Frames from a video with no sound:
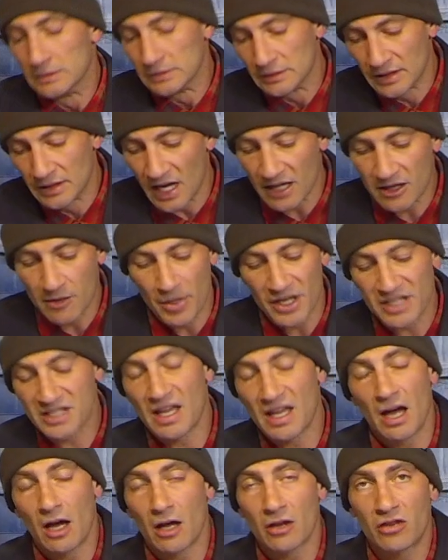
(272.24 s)
not the best day
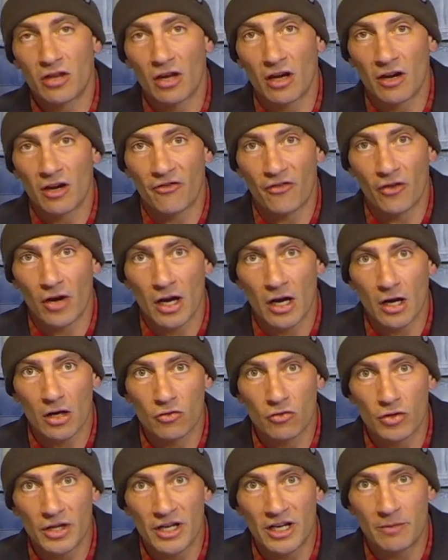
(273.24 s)
out there for
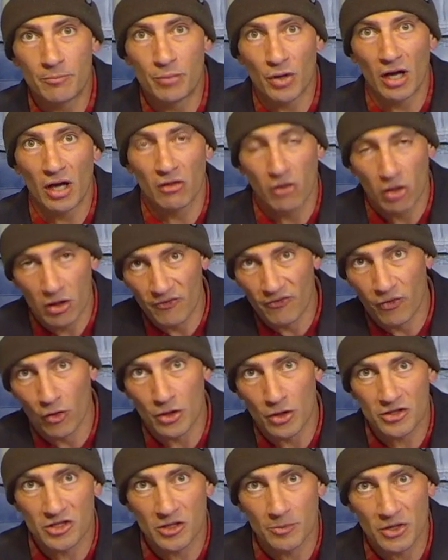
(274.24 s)
Eric Reed, but looking forward
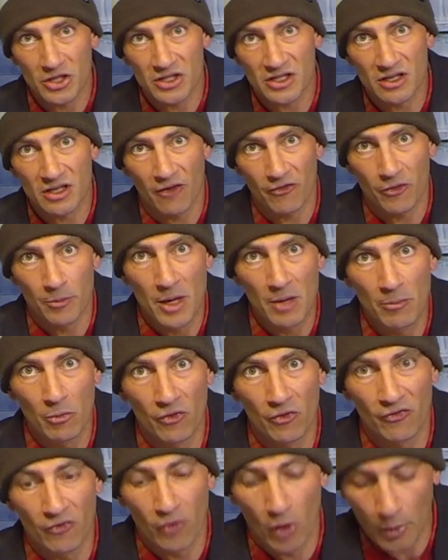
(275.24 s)
to some good stuff from him
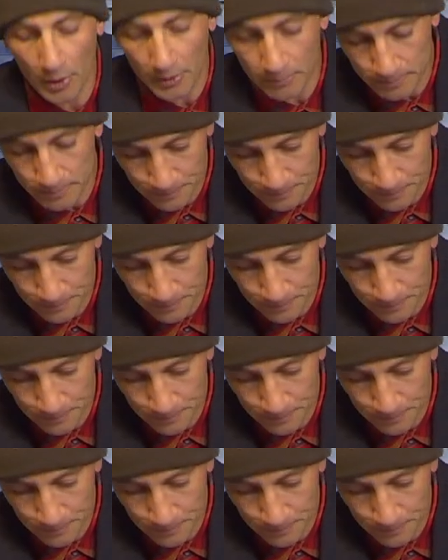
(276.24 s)
moving forward.